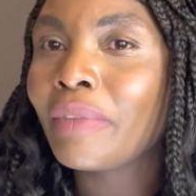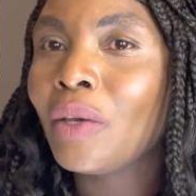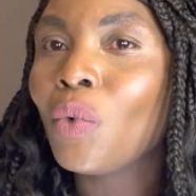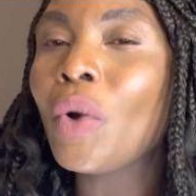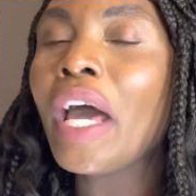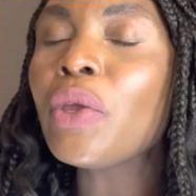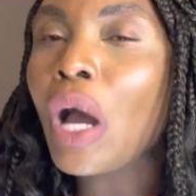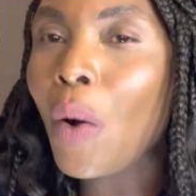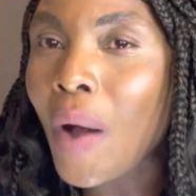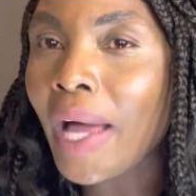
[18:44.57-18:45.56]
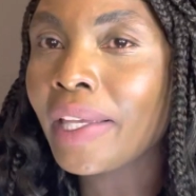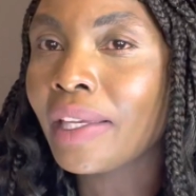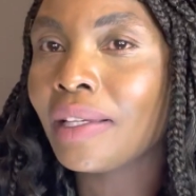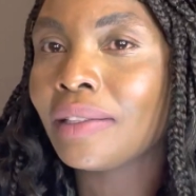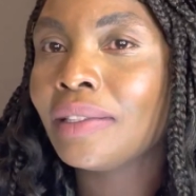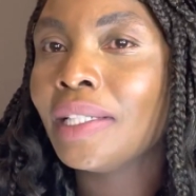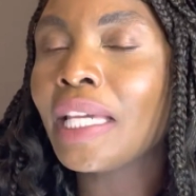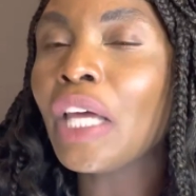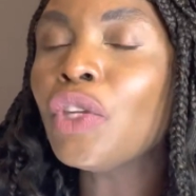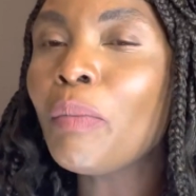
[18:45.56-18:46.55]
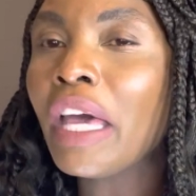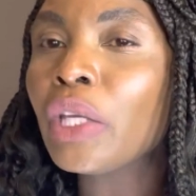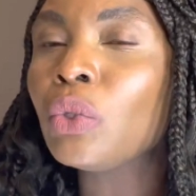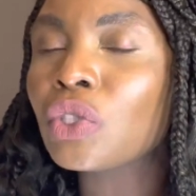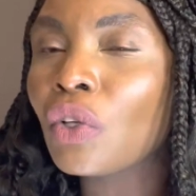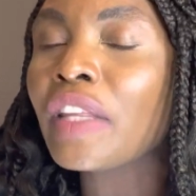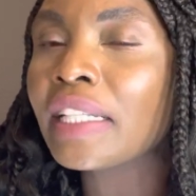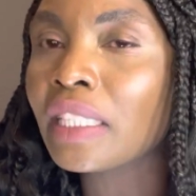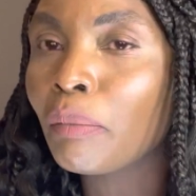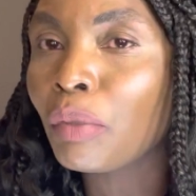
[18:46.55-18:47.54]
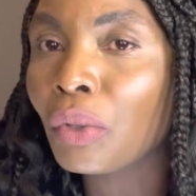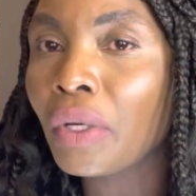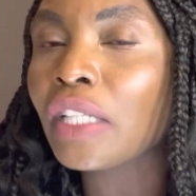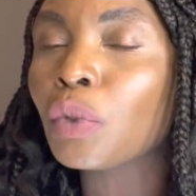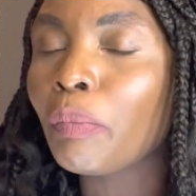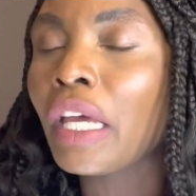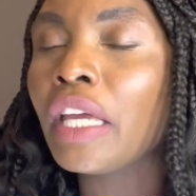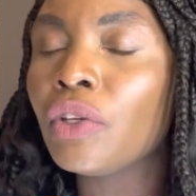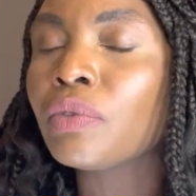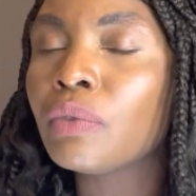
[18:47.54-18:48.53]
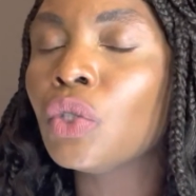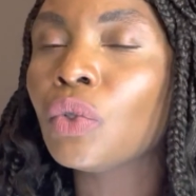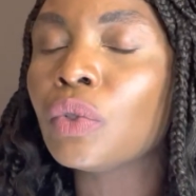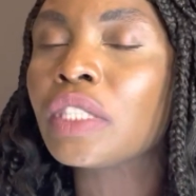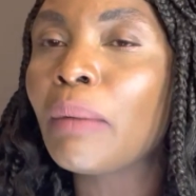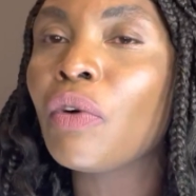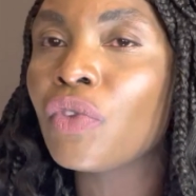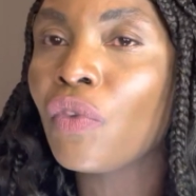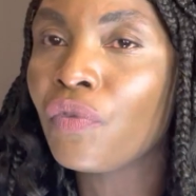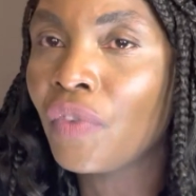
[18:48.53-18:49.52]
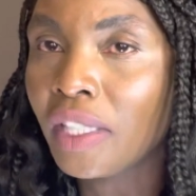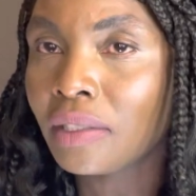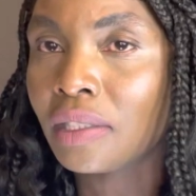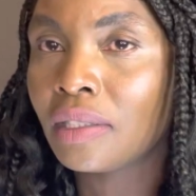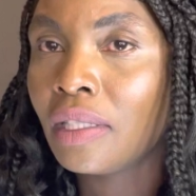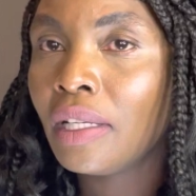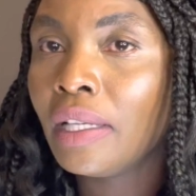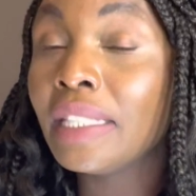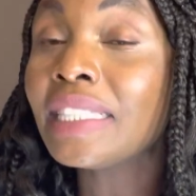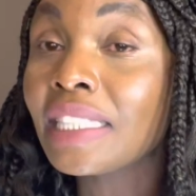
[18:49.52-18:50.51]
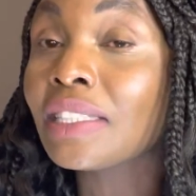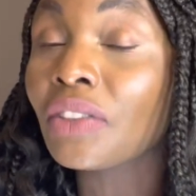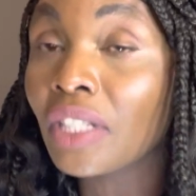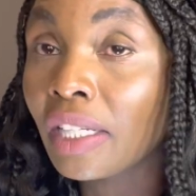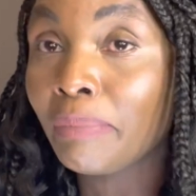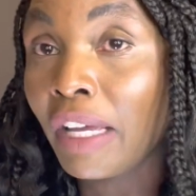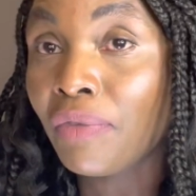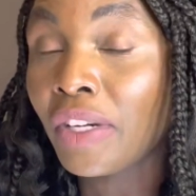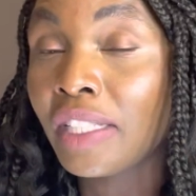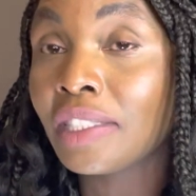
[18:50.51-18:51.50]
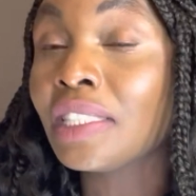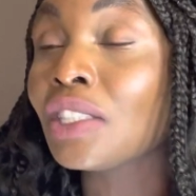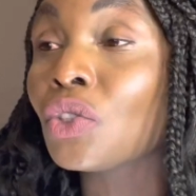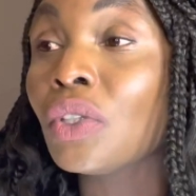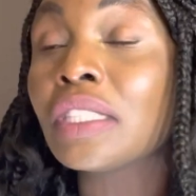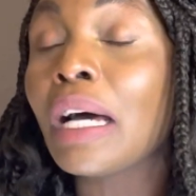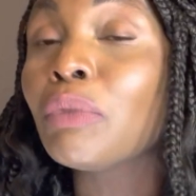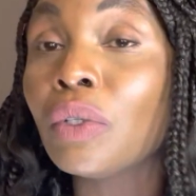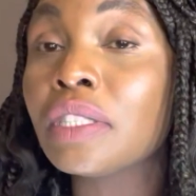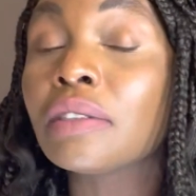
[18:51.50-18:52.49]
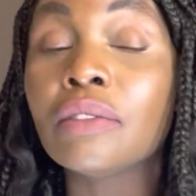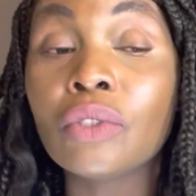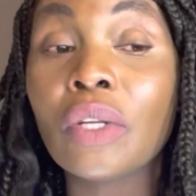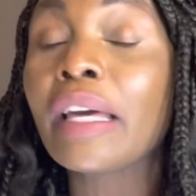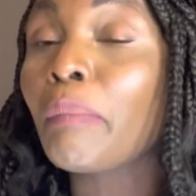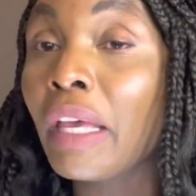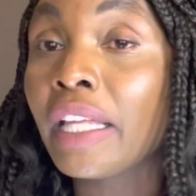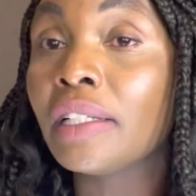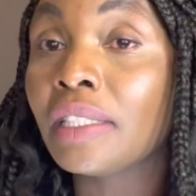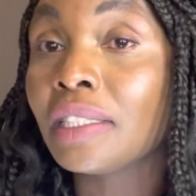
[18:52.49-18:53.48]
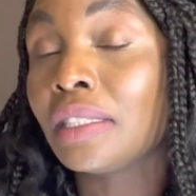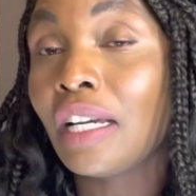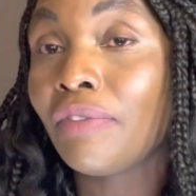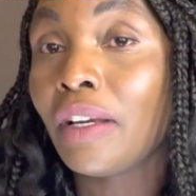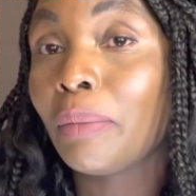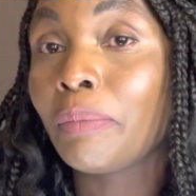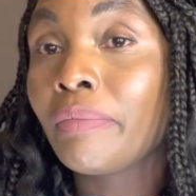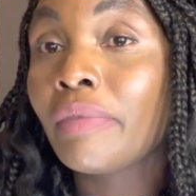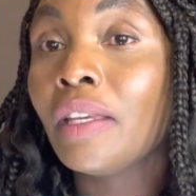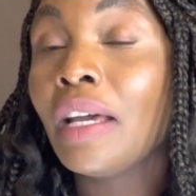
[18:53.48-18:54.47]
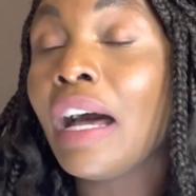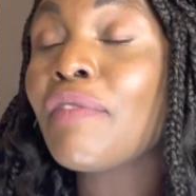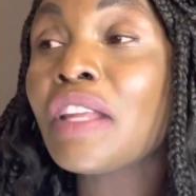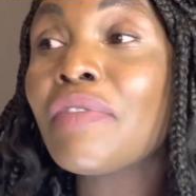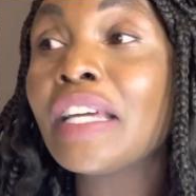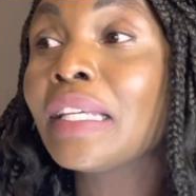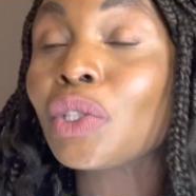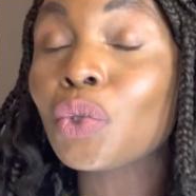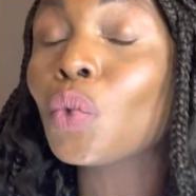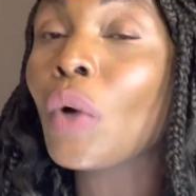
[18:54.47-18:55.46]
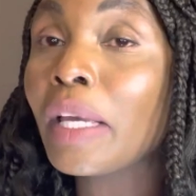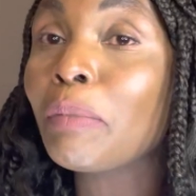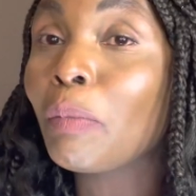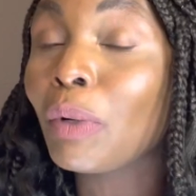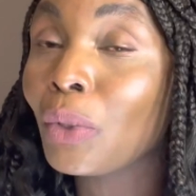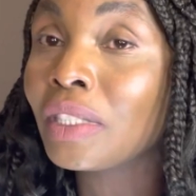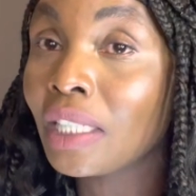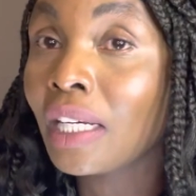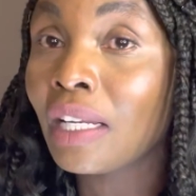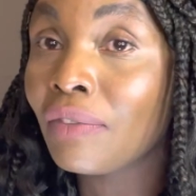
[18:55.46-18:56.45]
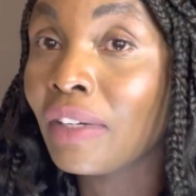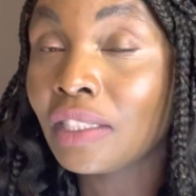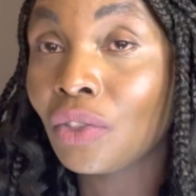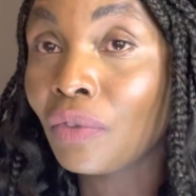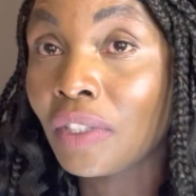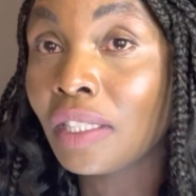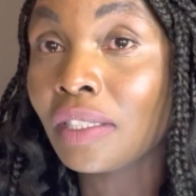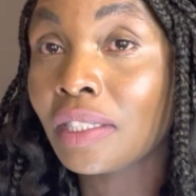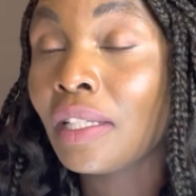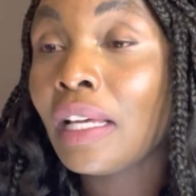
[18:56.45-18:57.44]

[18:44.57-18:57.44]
Where you are working, can you make use of that employer to pay, some of your fees? This is real, my friends. This is not, I'm not, like making this stuff up. I've never understood why people don't take advantage of this.